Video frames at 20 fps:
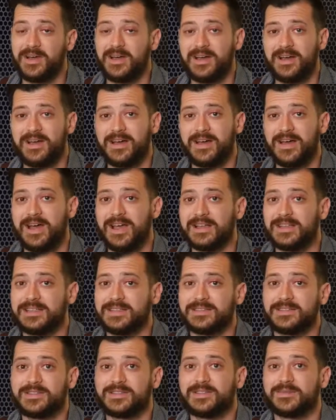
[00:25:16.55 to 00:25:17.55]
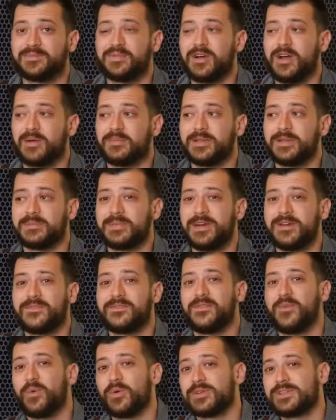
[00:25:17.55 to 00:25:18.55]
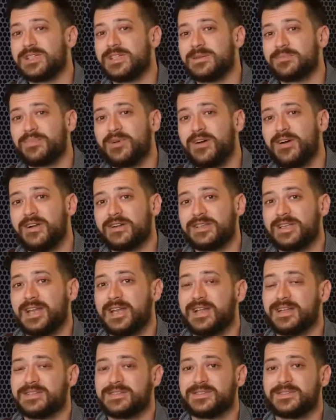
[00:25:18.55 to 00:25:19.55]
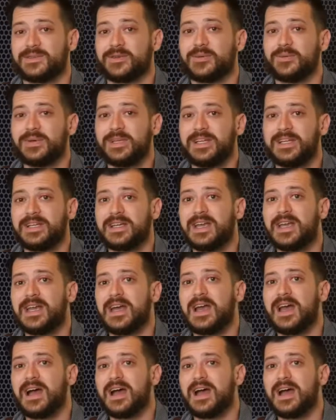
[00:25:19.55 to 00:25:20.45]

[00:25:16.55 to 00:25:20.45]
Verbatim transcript: Uh, I listen to probably about fourteen podcasts a week.